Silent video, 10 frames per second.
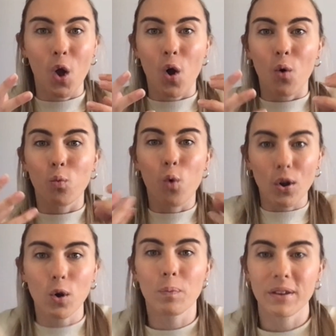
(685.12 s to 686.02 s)
what
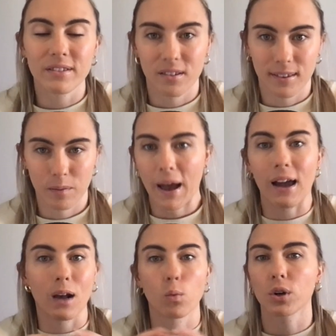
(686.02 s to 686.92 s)
your business is
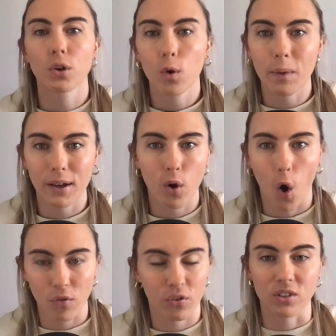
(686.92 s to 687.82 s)
about. I want to know about your
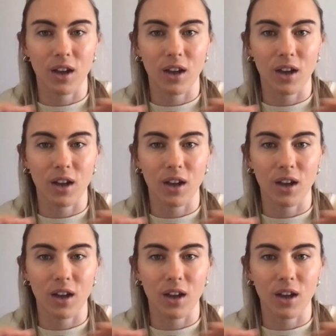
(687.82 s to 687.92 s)
offers.